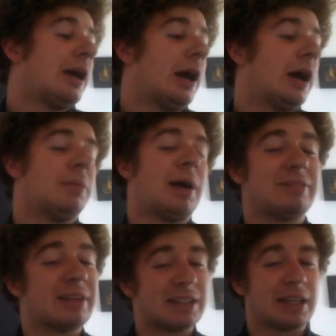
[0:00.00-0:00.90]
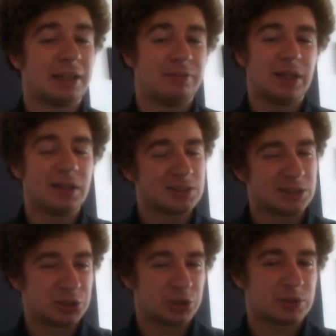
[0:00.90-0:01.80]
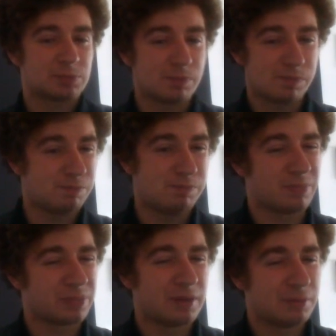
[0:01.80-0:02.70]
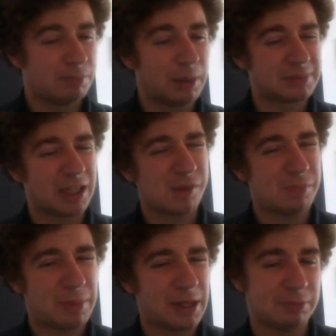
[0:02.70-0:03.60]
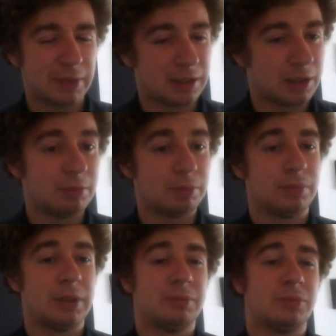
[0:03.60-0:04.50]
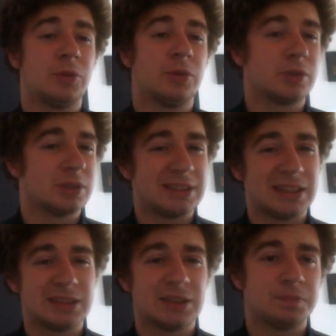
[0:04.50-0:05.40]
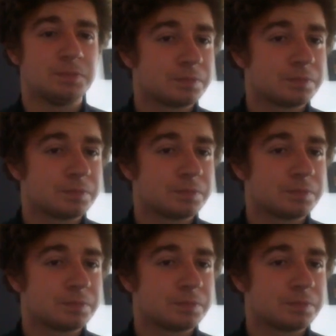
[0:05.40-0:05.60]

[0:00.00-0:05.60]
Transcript: Having the 10k vanillas has just bumped it up a bit, made it a little bit more consistent.